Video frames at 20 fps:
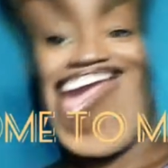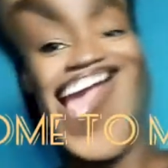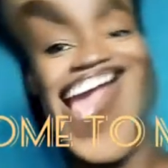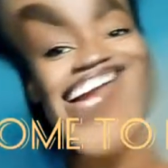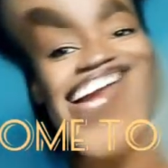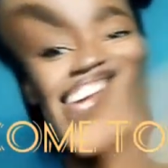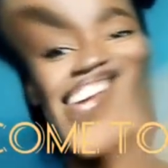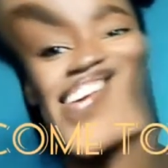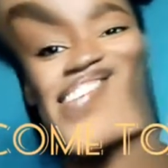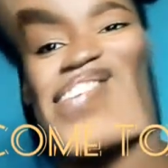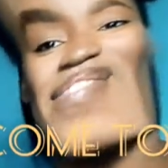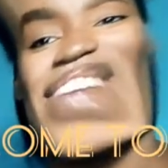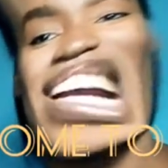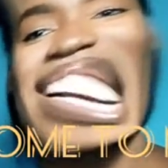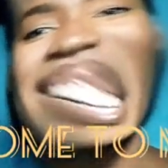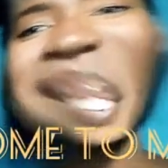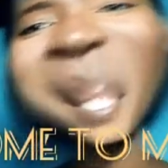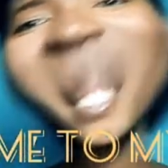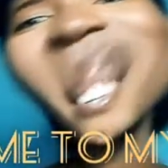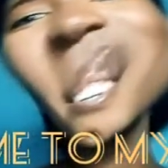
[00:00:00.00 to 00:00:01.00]
hello
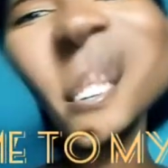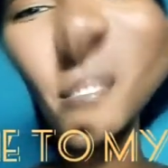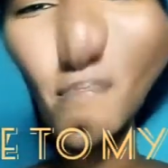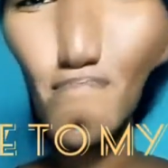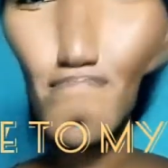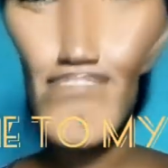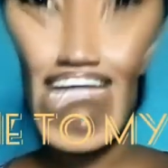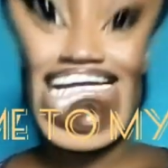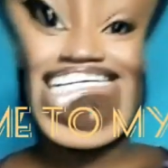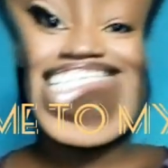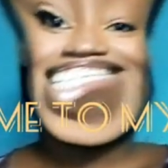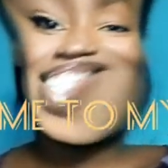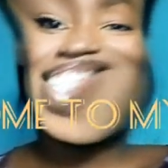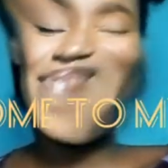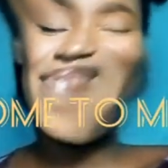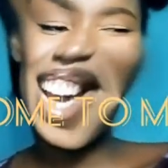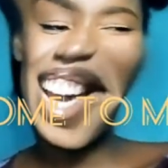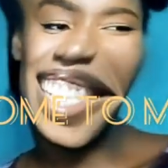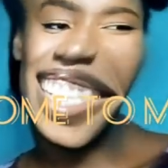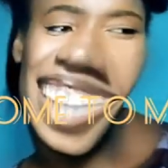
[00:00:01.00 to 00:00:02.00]
everybody welcome back to
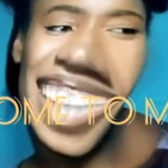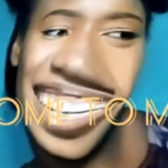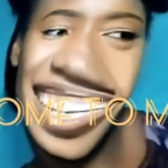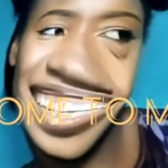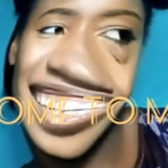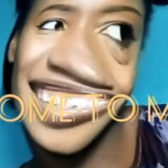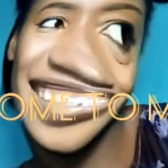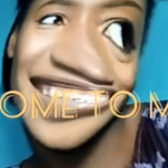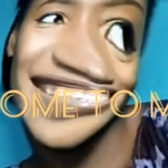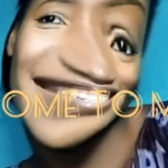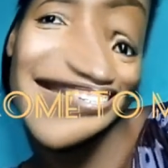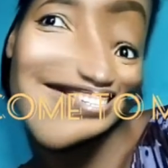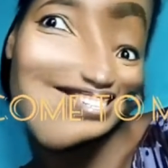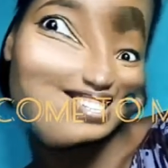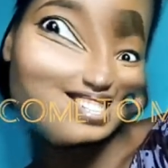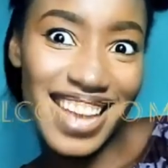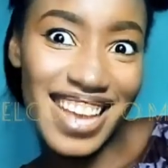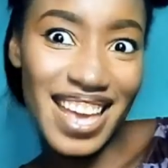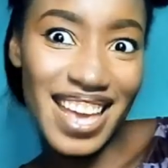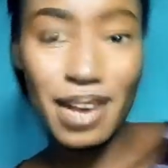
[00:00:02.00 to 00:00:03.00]
my channel so
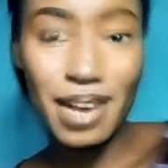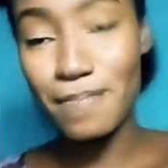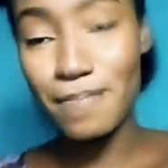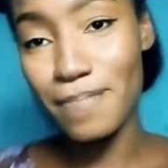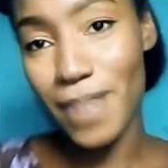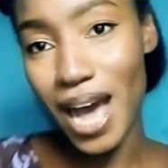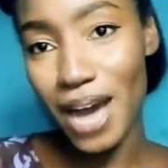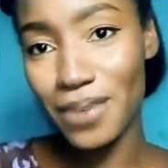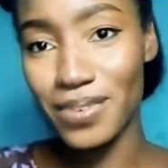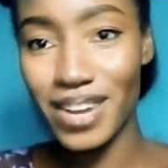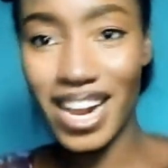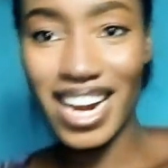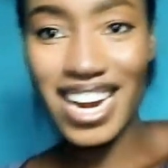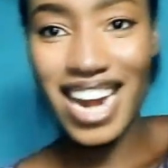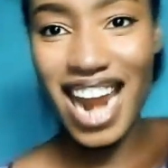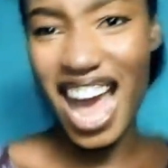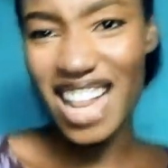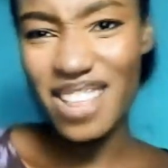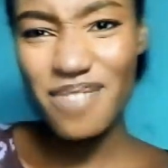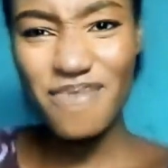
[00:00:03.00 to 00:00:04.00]
today i'm back with
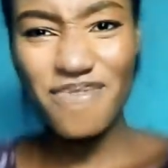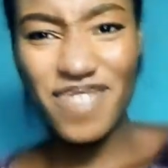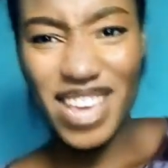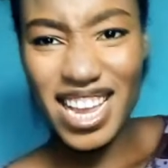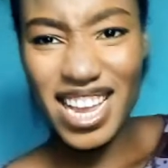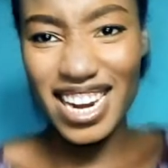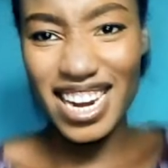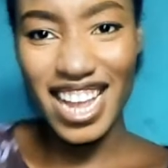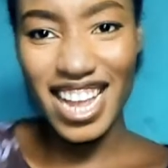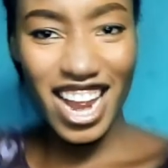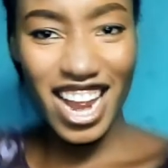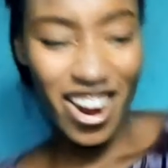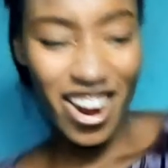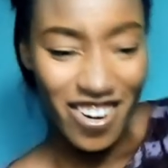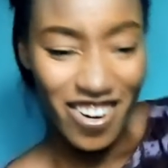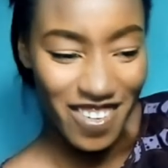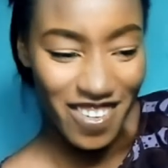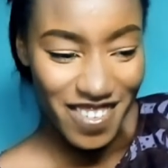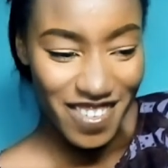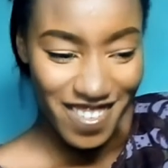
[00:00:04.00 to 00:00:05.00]
another
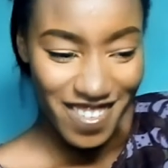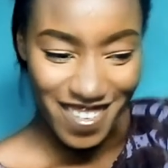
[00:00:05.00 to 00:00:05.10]
video